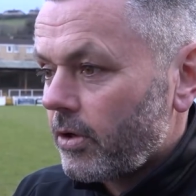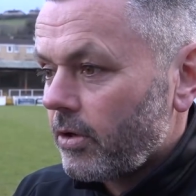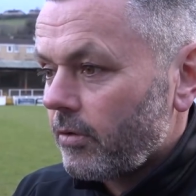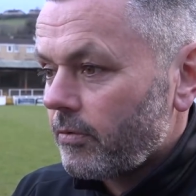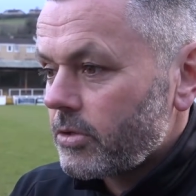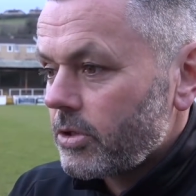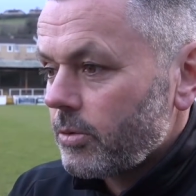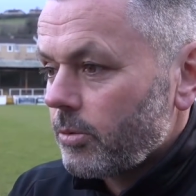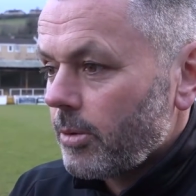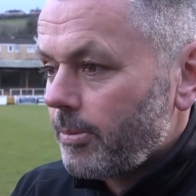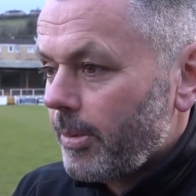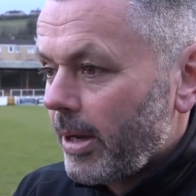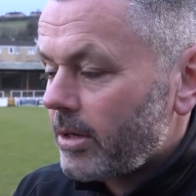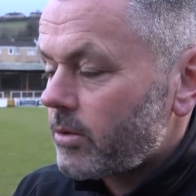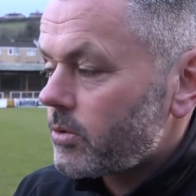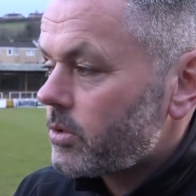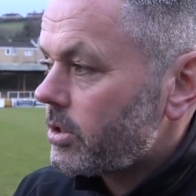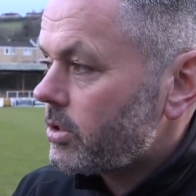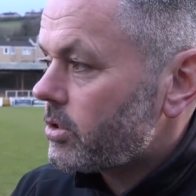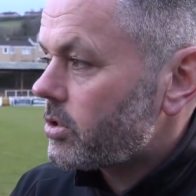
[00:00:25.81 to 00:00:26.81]
and obviously with the
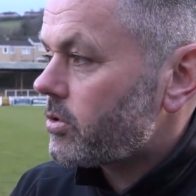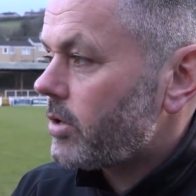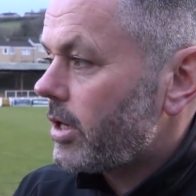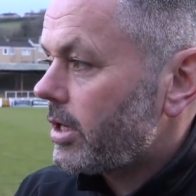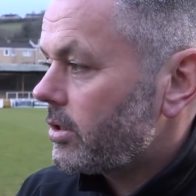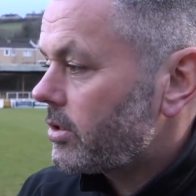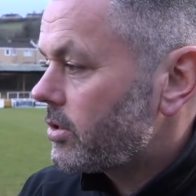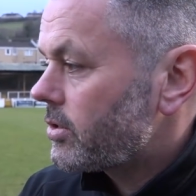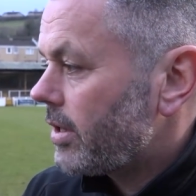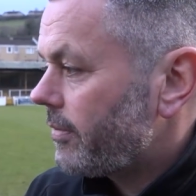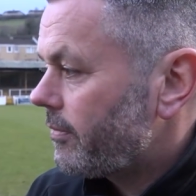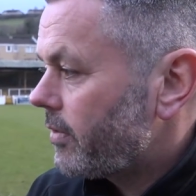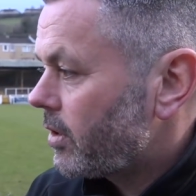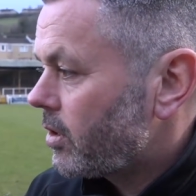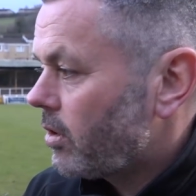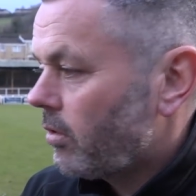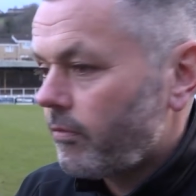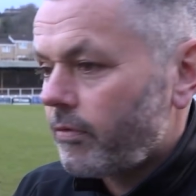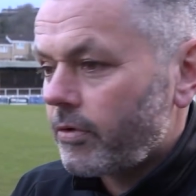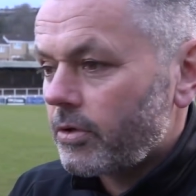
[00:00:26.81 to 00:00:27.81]
penalty and strikes, having the
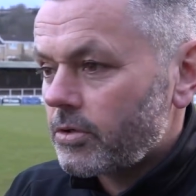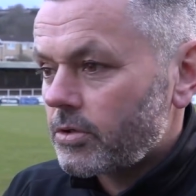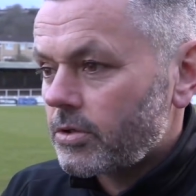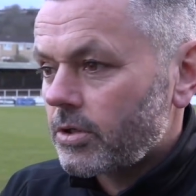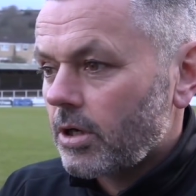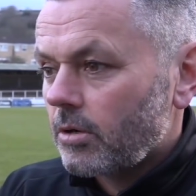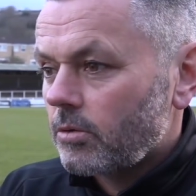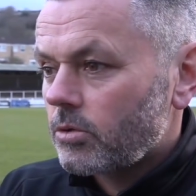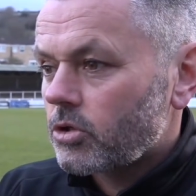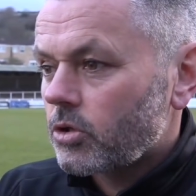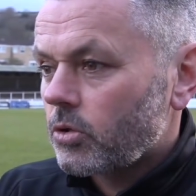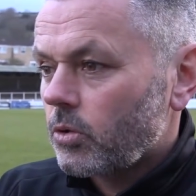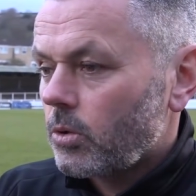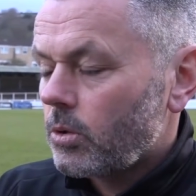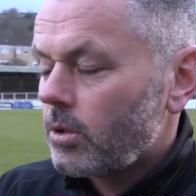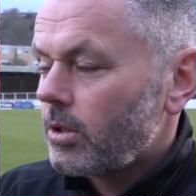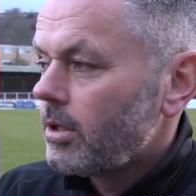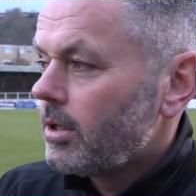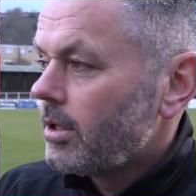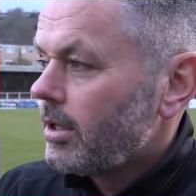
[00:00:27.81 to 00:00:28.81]
confidence to go and
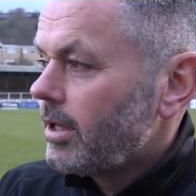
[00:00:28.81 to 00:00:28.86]
score